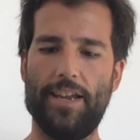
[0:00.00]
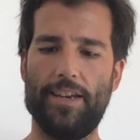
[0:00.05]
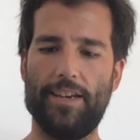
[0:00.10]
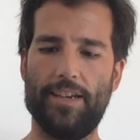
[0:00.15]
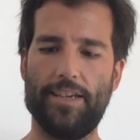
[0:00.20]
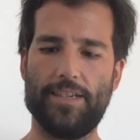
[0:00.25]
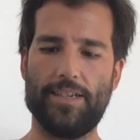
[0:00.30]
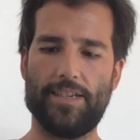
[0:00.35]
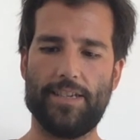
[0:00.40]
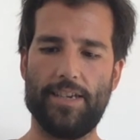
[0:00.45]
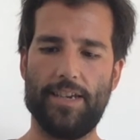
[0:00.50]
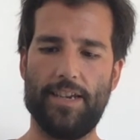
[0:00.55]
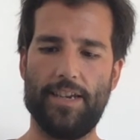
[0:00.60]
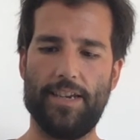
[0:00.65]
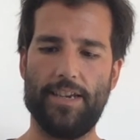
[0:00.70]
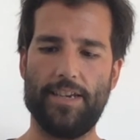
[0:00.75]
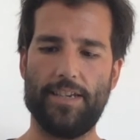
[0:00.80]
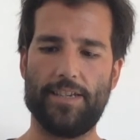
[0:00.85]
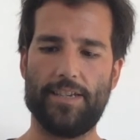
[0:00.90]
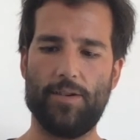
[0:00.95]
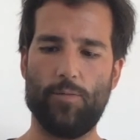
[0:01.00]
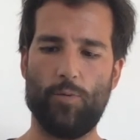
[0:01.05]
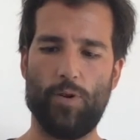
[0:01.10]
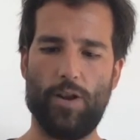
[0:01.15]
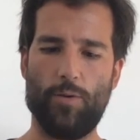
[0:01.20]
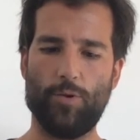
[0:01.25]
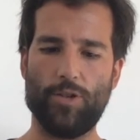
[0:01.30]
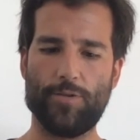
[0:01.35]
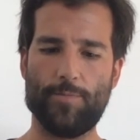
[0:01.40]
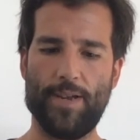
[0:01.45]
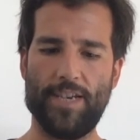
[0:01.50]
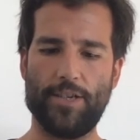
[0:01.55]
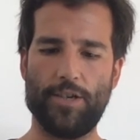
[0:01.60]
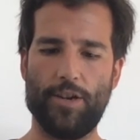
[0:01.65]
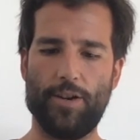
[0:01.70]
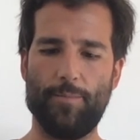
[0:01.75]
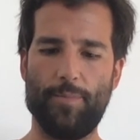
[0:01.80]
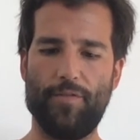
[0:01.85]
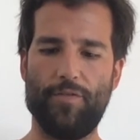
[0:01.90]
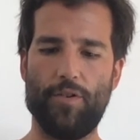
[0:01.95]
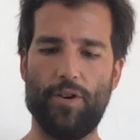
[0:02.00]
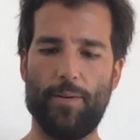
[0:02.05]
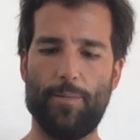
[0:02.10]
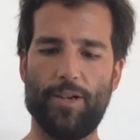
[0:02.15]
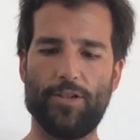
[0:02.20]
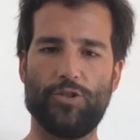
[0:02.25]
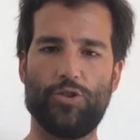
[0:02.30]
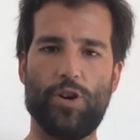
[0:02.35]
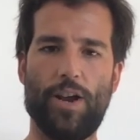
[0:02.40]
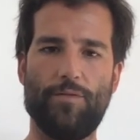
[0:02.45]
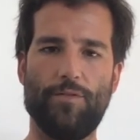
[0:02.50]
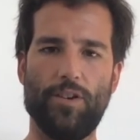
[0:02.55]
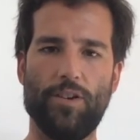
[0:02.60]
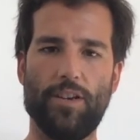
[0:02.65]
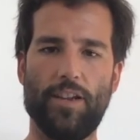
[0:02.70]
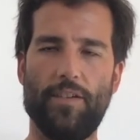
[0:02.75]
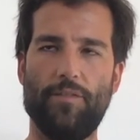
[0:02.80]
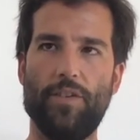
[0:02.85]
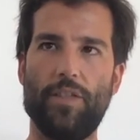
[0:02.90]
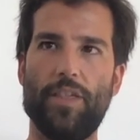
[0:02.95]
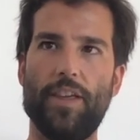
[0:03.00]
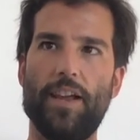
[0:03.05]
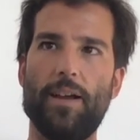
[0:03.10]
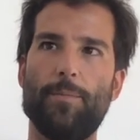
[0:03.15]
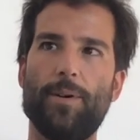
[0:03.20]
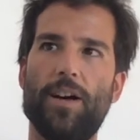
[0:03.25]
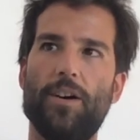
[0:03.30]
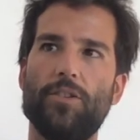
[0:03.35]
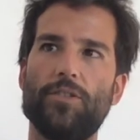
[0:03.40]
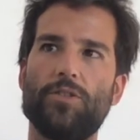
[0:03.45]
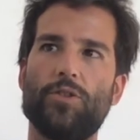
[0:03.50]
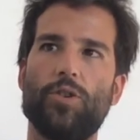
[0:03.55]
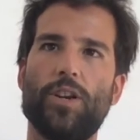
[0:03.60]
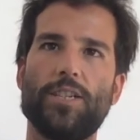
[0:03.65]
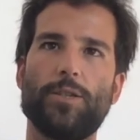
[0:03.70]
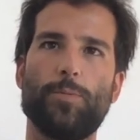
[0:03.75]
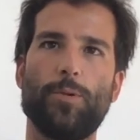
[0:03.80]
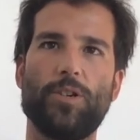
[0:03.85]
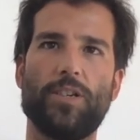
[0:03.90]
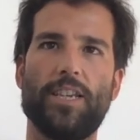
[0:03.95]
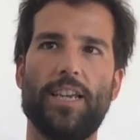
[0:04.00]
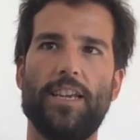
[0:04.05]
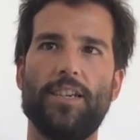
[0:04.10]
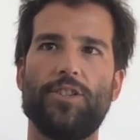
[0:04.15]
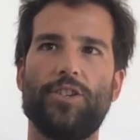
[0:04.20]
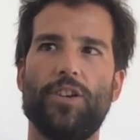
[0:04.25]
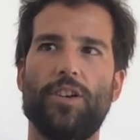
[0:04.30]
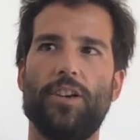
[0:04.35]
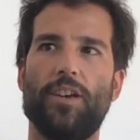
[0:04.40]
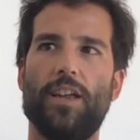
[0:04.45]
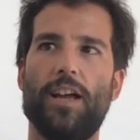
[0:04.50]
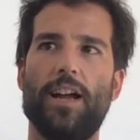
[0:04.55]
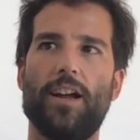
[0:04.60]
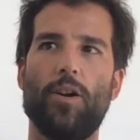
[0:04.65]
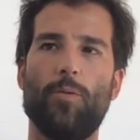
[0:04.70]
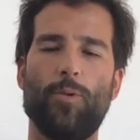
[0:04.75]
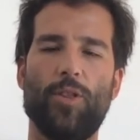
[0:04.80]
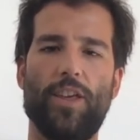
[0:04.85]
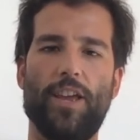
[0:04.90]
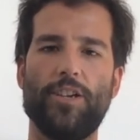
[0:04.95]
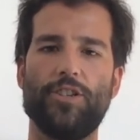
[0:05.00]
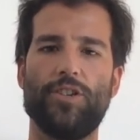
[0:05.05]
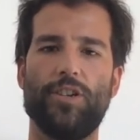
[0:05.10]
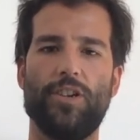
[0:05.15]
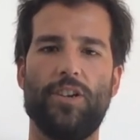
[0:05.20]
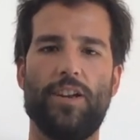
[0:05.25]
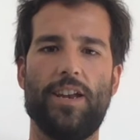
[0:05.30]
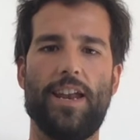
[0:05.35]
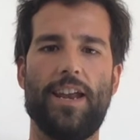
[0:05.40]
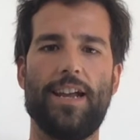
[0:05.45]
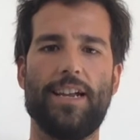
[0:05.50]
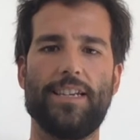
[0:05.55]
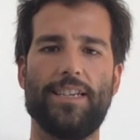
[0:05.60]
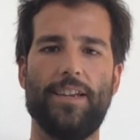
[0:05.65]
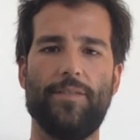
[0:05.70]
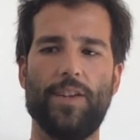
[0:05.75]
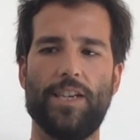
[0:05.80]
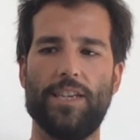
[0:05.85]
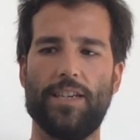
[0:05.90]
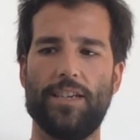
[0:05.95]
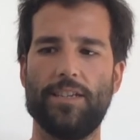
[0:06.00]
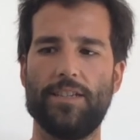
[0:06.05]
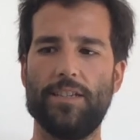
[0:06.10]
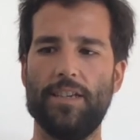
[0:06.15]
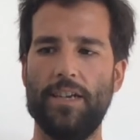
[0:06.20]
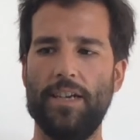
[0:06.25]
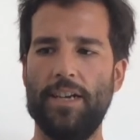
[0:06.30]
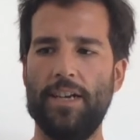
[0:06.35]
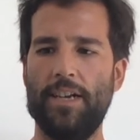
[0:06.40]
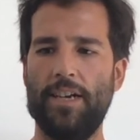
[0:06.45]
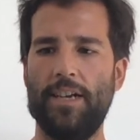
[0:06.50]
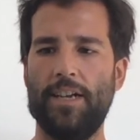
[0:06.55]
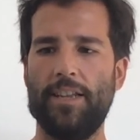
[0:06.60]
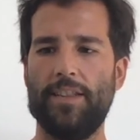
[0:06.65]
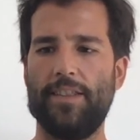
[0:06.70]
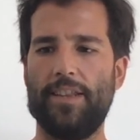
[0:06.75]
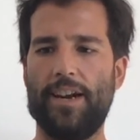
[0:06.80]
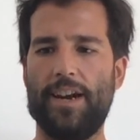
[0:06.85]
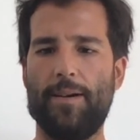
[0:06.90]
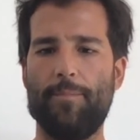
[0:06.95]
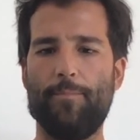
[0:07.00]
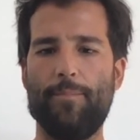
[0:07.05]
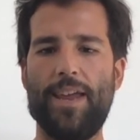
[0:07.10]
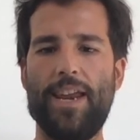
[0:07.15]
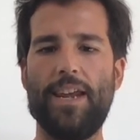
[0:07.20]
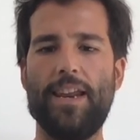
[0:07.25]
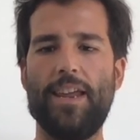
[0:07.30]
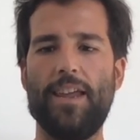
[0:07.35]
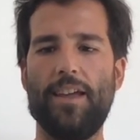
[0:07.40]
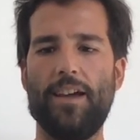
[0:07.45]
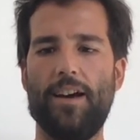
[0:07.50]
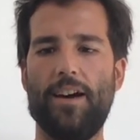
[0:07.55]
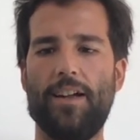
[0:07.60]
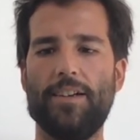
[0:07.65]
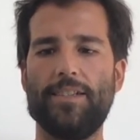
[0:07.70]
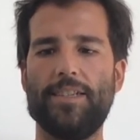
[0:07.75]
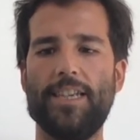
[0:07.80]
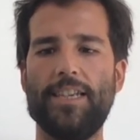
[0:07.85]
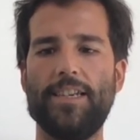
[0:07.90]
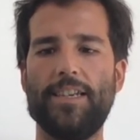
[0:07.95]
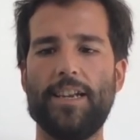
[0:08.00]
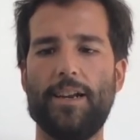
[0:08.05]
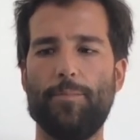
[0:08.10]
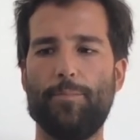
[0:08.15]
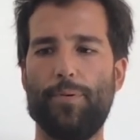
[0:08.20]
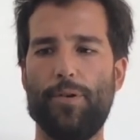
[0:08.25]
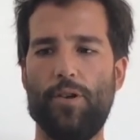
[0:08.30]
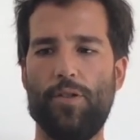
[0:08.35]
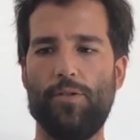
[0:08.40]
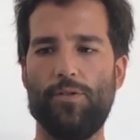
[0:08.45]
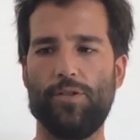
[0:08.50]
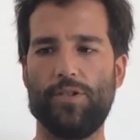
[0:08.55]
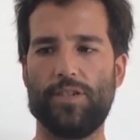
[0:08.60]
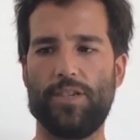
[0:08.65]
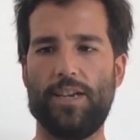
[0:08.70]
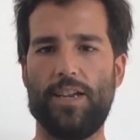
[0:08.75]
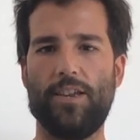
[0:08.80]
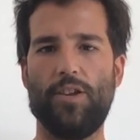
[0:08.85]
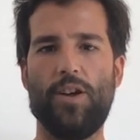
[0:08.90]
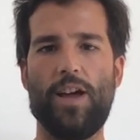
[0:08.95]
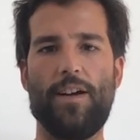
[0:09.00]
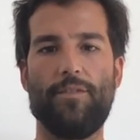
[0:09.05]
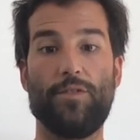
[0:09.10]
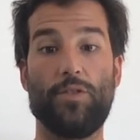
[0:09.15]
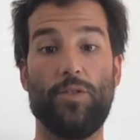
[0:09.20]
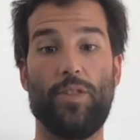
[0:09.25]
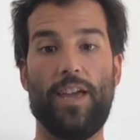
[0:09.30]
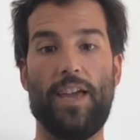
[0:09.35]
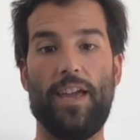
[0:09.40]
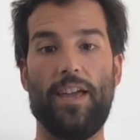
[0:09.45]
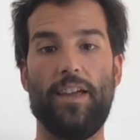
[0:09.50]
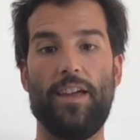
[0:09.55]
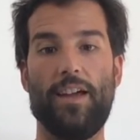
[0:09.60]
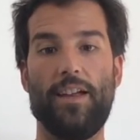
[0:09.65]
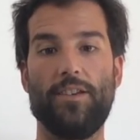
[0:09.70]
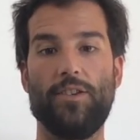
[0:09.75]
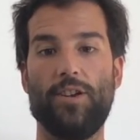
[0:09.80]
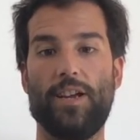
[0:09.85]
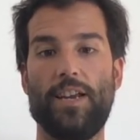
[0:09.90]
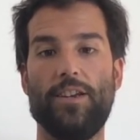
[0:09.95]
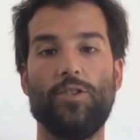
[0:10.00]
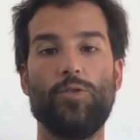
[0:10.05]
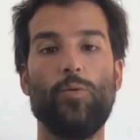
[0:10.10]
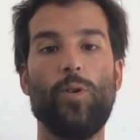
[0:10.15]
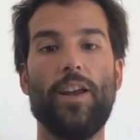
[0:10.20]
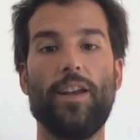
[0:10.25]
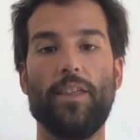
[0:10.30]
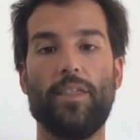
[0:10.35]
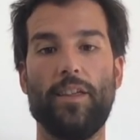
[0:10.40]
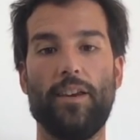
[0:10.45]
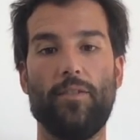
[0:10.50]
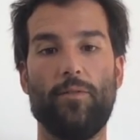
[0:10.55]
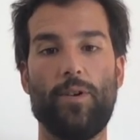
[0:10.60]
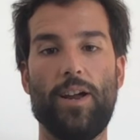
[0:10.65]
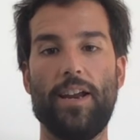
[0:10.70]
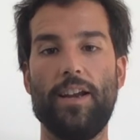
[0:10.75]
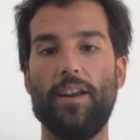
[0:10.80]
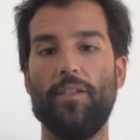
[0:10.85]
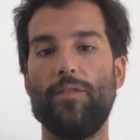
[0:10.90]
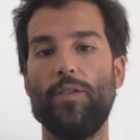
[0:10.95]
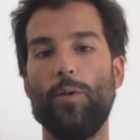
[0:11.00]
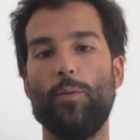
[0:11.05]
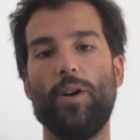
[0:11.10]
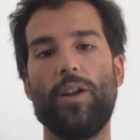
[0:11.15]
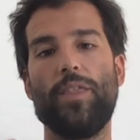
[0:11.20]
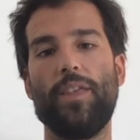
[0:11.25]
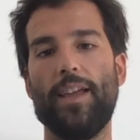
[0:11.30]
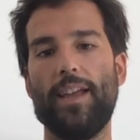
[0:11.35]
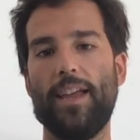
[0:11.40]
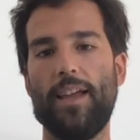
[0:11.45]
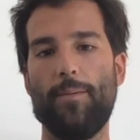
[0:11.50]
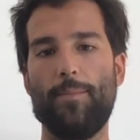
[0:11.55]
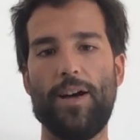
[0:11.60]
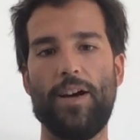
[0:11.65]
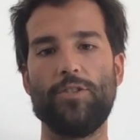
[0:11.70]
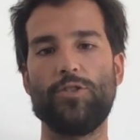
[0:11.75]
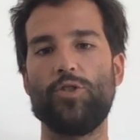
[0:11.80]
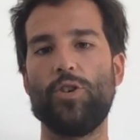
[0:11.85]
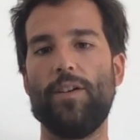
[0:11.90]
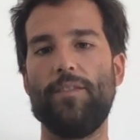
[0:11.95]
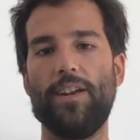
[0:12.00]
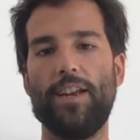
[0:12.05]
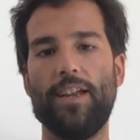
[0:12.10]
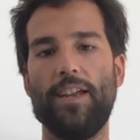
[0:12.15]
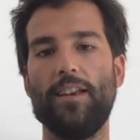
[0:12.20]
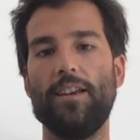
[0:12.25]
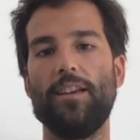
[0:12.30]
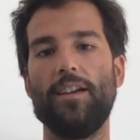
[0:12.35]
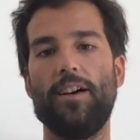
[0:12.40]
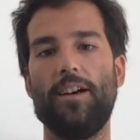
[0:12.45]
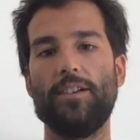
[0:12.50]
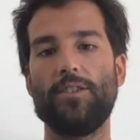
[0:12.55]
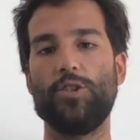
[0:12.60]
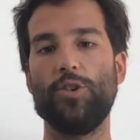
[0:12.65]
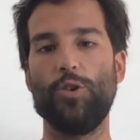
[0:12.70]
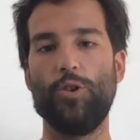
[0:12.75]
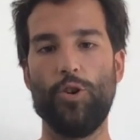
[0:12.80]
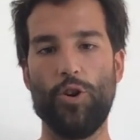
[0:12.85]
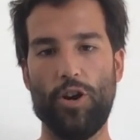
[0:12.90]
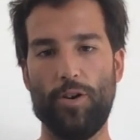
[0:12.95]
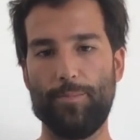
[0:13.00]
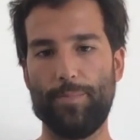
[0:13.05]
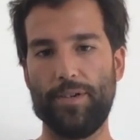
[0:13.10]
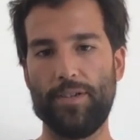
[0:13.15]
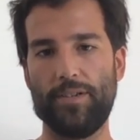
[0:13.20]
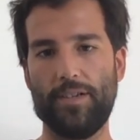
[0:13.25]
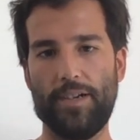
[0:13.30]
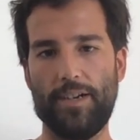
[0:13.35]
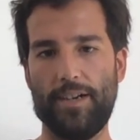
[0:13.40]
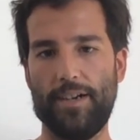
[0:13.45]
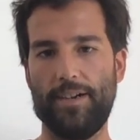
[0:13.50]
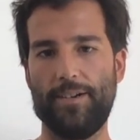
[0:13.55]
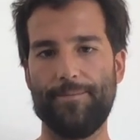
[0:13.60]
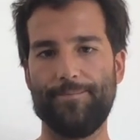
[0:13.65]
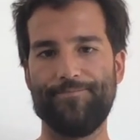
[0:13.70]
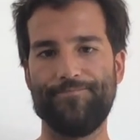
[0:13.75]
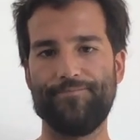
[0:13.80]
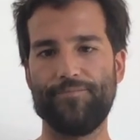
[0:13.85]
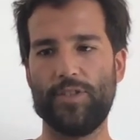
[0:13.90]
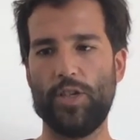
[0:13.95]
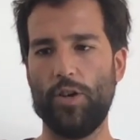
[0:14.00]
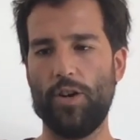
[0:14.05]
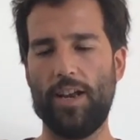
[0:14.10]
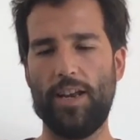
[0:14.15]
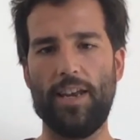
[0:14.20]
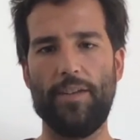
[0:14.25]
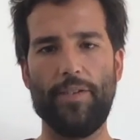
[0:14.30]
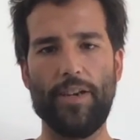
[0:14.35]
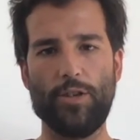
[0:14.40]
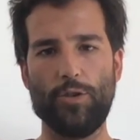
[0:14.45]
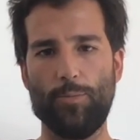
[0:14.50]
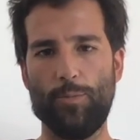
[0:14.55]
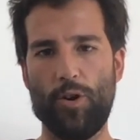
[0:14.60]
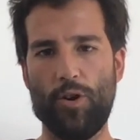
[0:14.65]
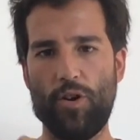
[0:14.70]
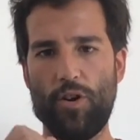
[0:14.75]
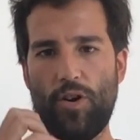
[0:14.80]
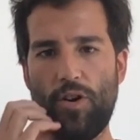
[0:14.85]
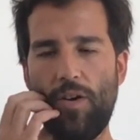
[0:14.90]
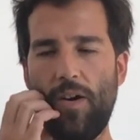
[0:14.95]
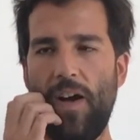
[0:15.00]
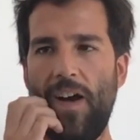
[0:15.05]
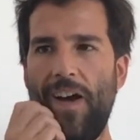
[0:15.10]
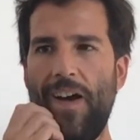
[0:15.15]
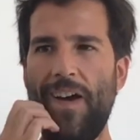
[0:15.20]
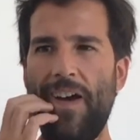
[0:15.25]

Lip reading: it is what I was mentioning before about travel. If you think about transportation, accommodation, and activities, there are many digital products that you have today, and you can do anything, right? If you were thinking about traveling to Europe, leaving tomorrow